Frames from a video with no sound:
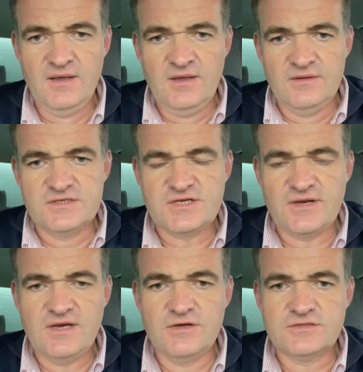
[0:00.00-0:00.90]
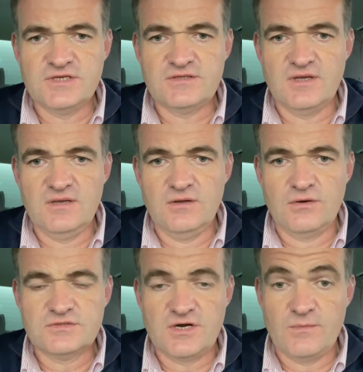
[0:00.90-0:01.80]
The study looked at the
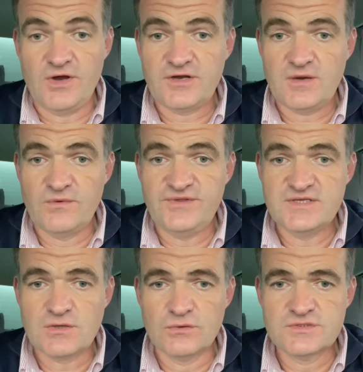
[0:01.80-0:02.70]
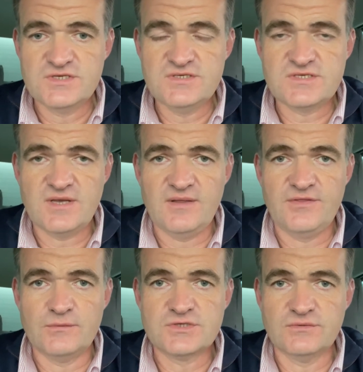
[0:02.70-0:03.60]
long-term outcome of these horses.
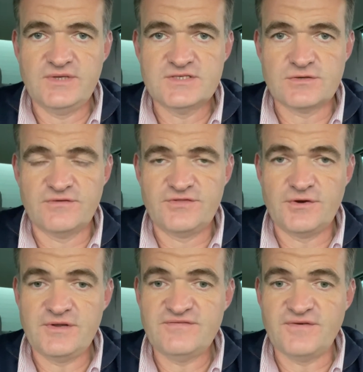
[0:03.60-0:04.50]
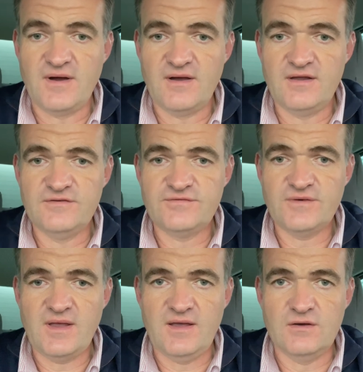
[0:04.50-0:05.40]
There was only sort of 35
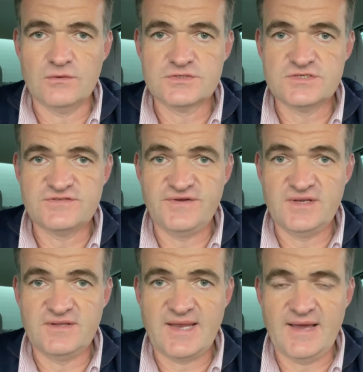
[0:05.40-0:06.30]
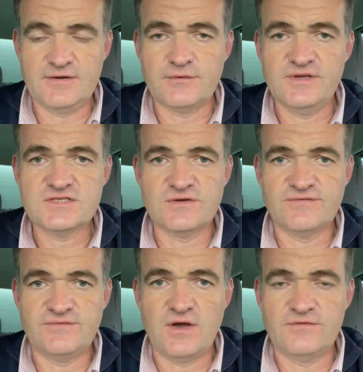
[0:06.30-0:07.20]
horses fitted the category, so
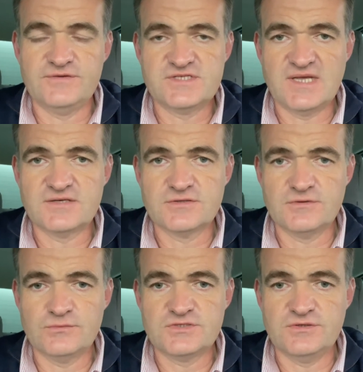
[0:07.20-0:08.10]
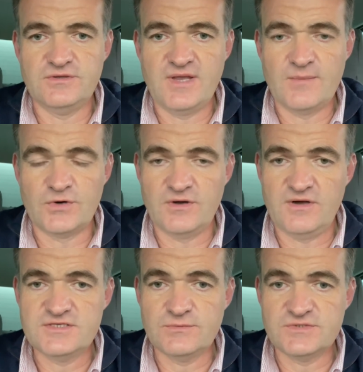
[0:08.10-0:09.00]
of the centre that was doing the
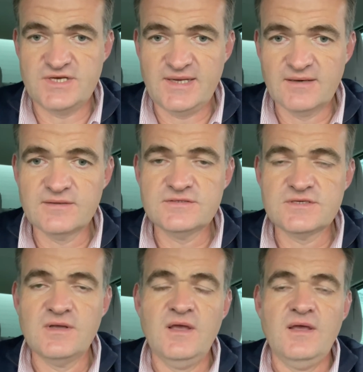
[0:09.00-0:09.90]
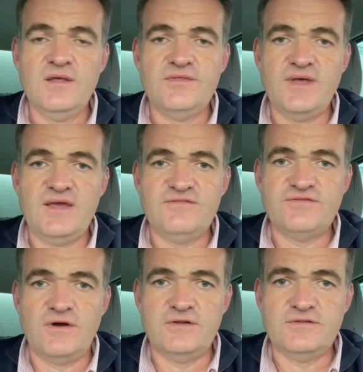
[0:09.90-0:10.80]
MRIs, it was in England. They
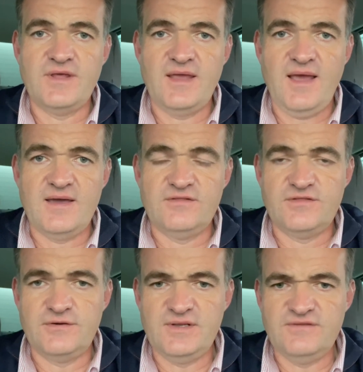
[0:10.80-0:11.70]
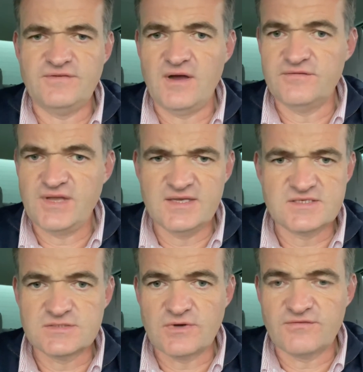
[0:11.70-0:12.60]
found they had 35
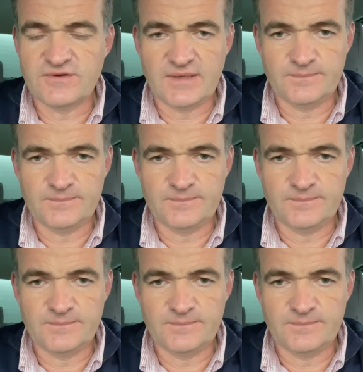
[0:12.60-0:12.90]
cases roughly.